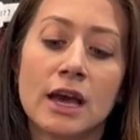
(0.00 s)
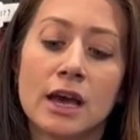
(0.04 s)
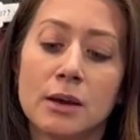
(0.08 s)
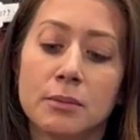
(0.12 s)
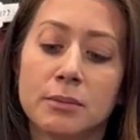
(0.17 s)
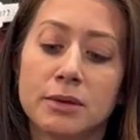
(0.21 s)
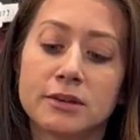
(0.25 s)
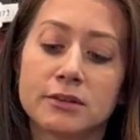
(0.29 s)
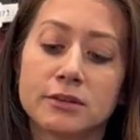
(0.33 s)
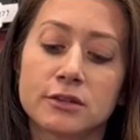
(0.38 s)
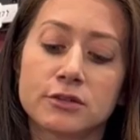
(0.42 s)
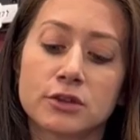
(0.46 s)

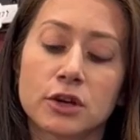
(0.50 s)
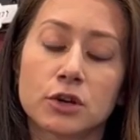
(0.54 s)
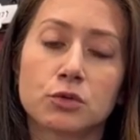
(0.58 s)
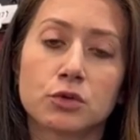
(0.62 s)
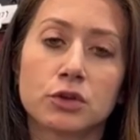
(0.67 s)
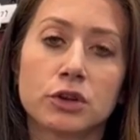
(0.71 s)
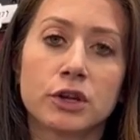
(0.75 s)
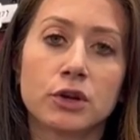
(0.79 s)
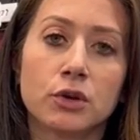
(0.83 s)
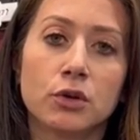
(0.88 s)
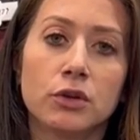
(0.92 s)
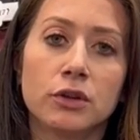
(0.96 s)
Pistols are
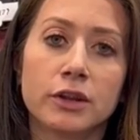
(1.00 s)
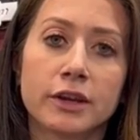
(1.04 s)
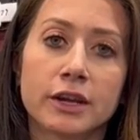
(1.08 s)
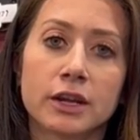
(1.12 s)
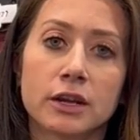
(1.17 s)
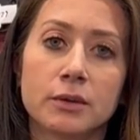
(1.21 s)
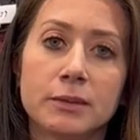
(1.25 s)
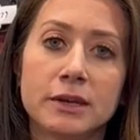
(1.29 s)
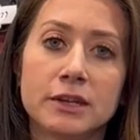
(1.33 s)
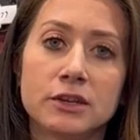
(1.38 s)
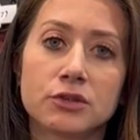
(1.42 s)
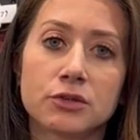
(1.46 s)
really only going to
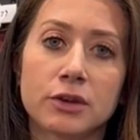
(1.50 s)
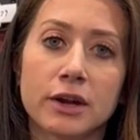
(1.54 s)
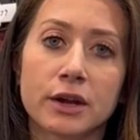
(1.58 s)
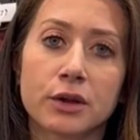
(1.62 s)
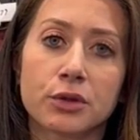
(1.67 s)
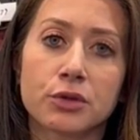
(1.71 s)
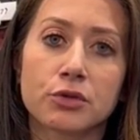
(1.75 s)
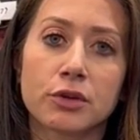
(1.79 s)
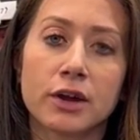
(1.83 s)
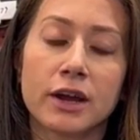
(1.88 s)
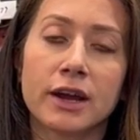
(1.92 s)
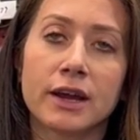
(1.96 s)
be direct
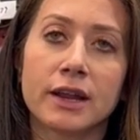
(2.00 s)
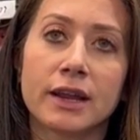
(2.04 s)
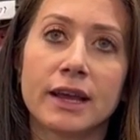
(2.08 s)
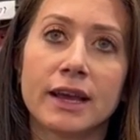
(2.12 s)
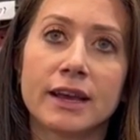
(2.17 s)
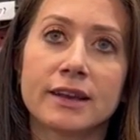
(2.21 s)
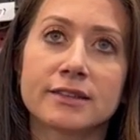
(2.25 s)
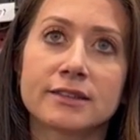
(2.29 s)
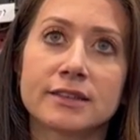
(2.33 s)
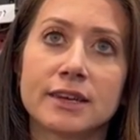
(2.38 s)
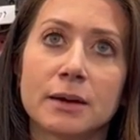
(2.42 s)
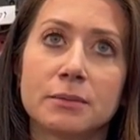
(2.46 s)
thread,
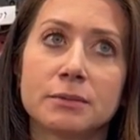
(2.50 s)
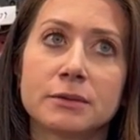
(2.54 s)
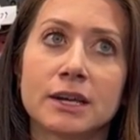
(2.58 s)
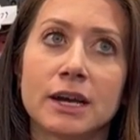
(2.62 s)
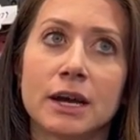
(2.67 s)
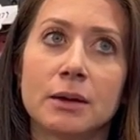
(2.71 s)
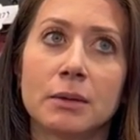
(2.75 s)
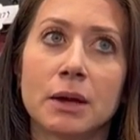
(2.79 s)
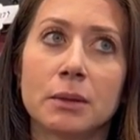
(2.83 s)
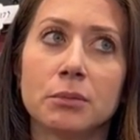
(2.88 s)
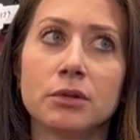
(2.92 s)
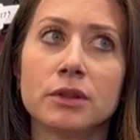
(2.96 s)
except
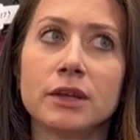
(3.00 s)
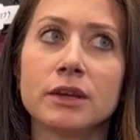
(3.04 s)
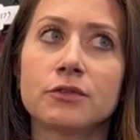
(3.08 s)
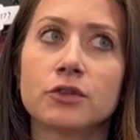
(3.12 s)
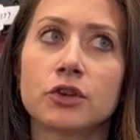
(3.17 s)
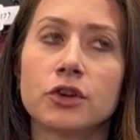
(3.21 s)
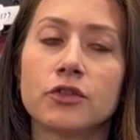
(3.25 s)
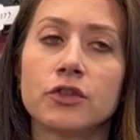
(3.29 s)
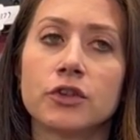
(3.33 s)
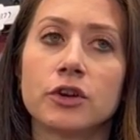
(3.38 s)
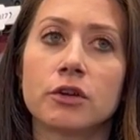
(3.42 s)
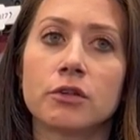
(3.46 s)
I believe
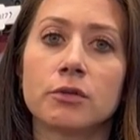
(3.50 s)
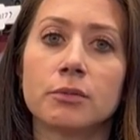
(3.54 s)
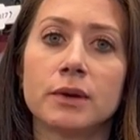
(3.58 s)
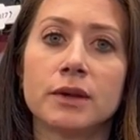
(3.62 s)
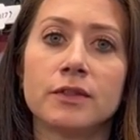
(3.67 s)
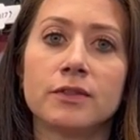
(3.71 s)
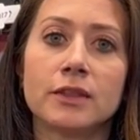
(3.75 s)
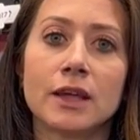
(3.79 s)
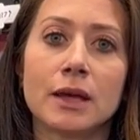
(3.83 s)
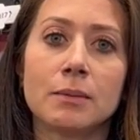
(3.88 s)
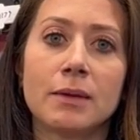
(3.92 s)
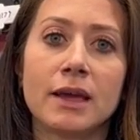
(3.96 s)
Griffin
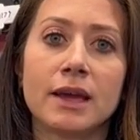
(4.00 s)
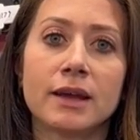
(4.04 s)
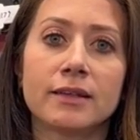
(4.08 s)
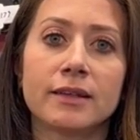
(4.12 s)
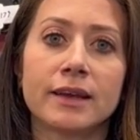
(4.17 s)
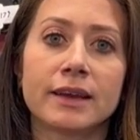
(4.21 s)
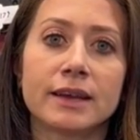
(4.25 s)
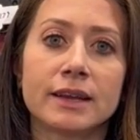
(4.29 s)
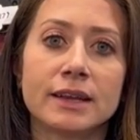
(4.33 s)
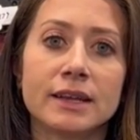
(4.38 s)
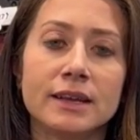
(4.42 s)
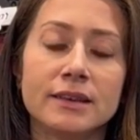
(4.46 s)
Armament, they make
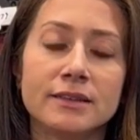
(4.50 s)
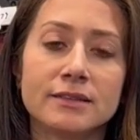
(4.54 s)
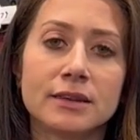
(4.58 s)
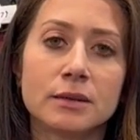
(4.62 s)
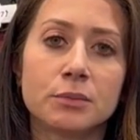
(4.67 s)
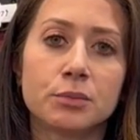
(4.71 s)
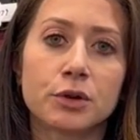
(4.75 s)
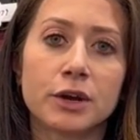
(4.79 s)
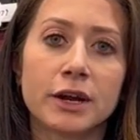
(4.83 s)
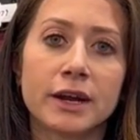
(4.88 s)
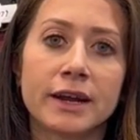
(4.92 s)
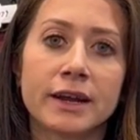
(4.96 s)
like an easy
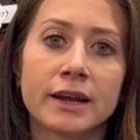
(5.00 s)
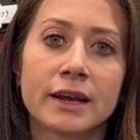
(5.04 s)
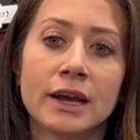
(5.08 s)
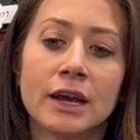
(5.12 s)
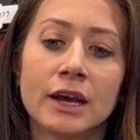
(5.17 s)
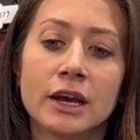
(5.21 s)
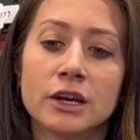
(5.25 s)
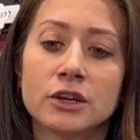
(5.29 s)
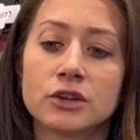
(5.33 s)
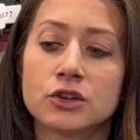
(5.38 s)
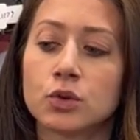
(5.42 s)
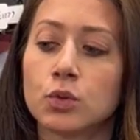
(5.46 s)
brake
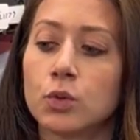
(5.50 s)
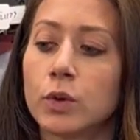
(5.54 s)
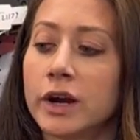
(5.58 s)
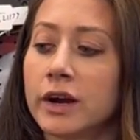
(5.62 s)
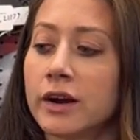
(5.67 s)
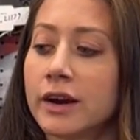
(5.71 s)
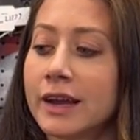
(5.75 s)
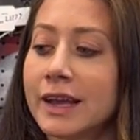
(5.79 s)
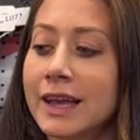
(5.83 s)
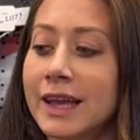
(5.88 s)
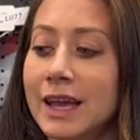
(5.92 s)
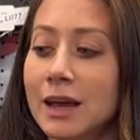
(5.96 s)
to where
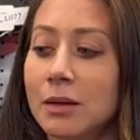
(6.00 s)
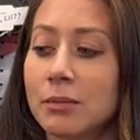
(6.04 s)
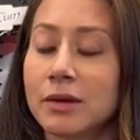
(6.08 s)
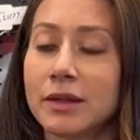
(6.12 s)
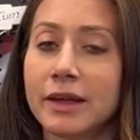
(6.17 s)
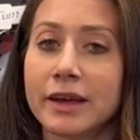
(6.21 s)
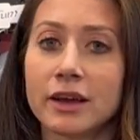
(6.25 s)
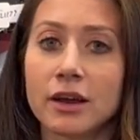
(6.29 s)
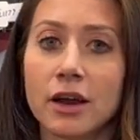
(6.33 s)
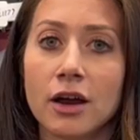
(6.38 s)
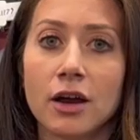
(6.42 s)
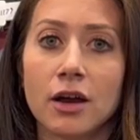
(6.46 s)
it can be
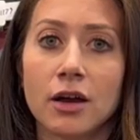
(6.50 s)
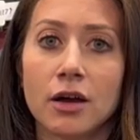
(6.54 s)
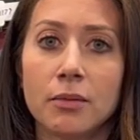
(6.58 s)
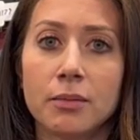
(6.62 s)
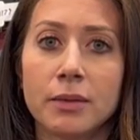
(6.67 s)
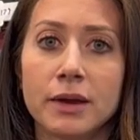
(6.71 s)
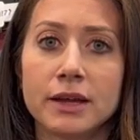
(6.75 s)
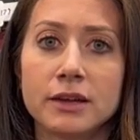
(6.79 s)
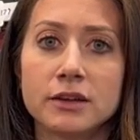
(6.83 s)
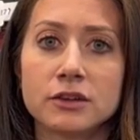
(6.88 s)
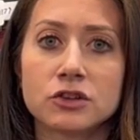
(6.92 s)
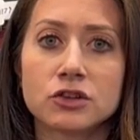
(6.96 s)
like a hub
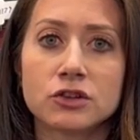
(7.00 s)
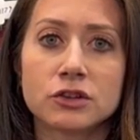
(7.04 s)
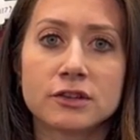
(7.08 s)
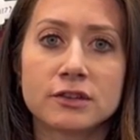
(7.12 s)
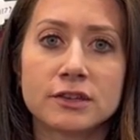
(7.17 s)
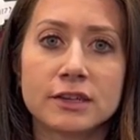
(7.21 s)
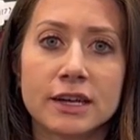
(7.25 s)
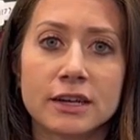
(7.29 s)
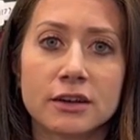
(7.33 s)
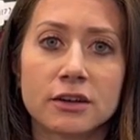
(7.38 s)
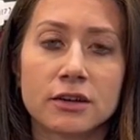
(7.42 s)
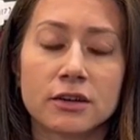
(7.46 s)
industry
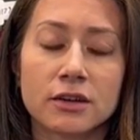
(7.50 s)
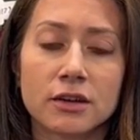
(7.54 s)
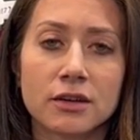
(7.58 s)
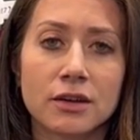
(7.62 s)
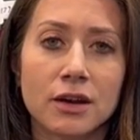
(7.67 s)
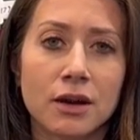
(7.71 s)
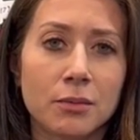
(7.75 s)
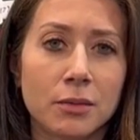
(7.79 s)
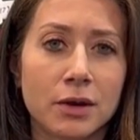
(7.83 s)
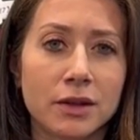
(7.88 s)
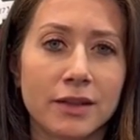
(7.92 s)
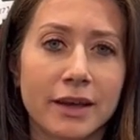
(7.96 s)
standard
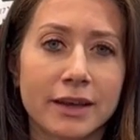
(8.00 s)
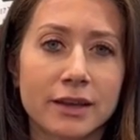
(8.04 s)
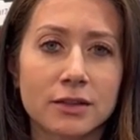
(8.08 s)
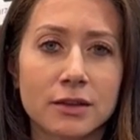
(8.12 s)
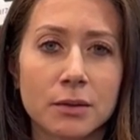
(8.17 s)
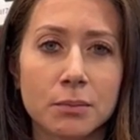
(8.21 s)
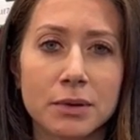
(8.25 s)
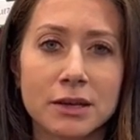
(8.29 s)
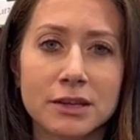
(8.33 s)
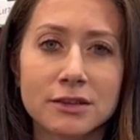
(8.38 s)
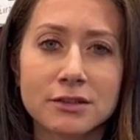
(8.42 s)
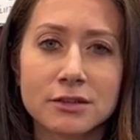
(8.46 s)
on like the
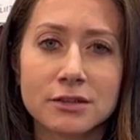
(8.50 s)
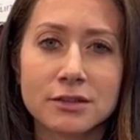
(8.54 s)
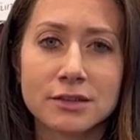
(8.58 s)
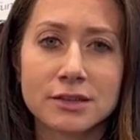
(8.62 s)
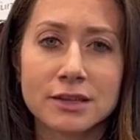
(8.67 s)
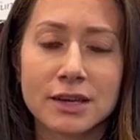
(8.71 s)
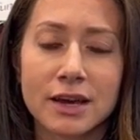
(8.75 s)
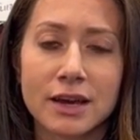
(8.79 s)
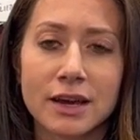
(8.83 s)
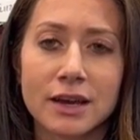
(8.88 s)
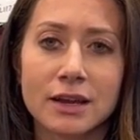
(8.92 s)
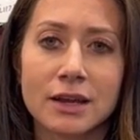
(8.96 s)
pistol
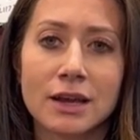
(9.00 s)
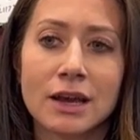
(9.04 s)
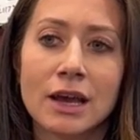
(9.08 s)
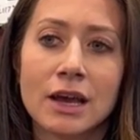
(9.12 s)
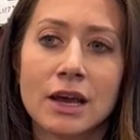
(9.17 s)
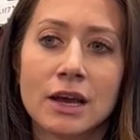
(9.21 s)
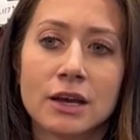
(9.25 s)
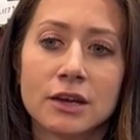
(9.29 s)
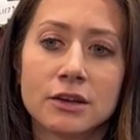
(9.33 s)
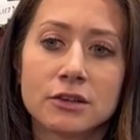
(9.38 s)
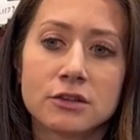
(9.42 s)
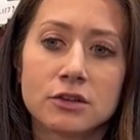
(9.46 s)
side.
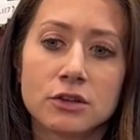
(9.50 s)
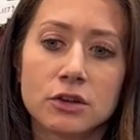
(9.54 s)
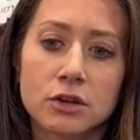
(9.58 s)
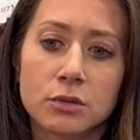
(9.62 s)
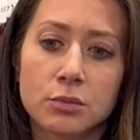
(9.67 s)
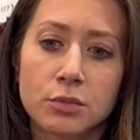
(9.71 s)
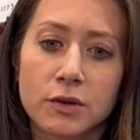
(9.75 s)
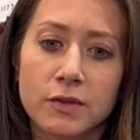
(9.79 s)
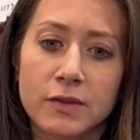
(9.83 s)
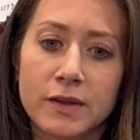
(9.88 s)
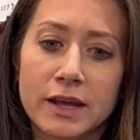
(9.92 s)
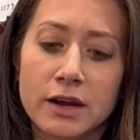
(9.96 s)
So you can
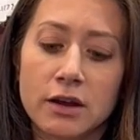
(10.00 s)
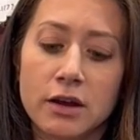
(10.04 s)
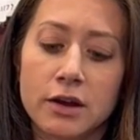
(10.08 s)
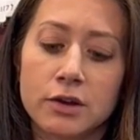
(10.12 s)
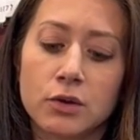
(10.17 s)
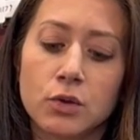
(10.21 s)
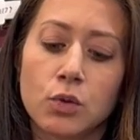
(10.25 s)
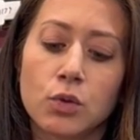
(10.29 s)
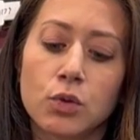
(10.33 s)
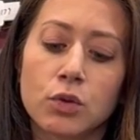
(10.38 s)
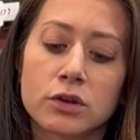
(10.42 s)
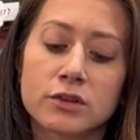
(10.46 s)
put that on,
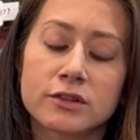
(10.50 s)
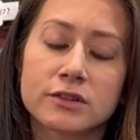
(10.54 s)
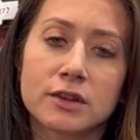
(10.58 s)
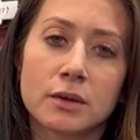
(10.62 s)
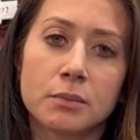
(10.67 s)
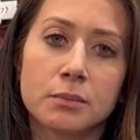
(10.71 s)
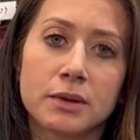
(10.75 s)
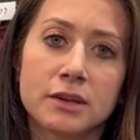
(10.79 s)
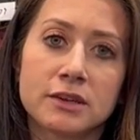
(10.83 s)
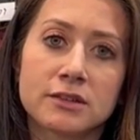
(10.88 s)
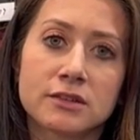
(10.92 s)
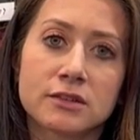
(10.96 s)
or
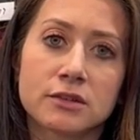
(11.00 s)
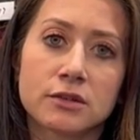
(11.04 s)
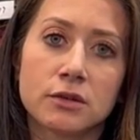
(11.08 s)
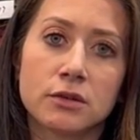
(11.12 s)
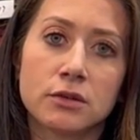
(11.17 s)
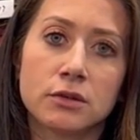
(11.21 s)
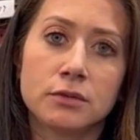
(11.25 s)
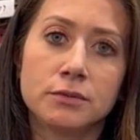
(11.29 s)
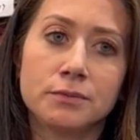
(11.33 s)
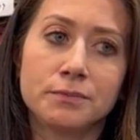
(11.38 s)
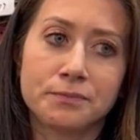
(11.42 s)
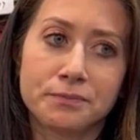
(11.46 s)
some pistol